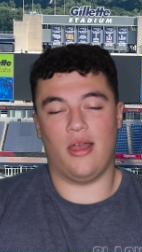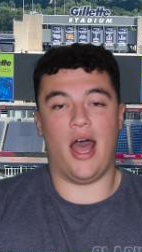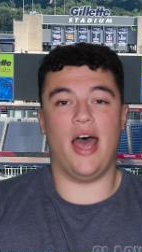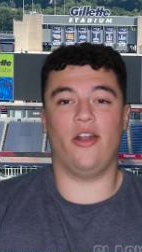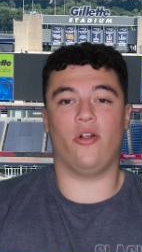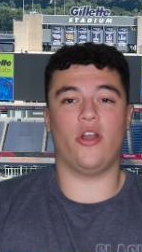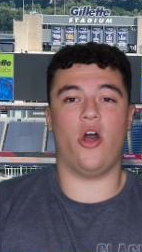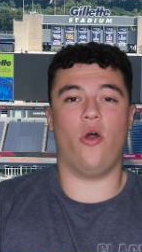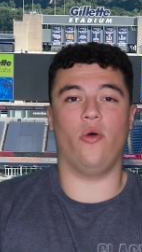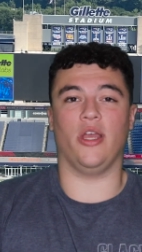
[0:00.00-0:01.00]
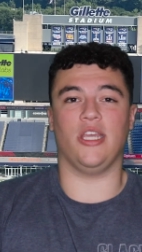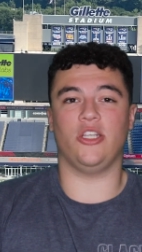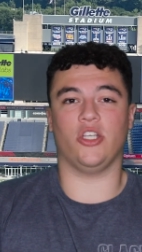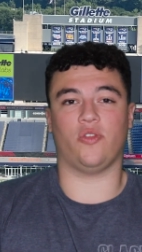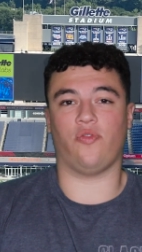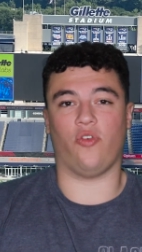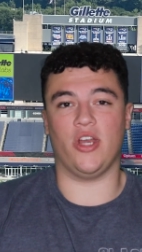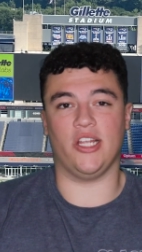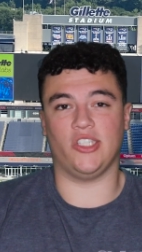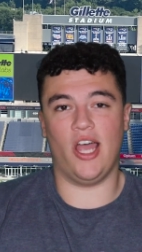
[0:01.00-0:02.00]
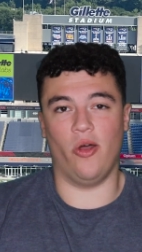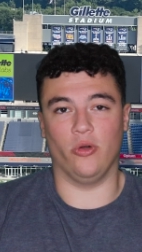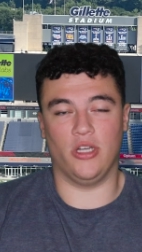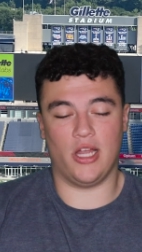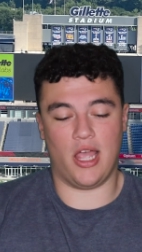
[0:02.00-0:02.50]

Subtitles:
I don't know, he just freaks out.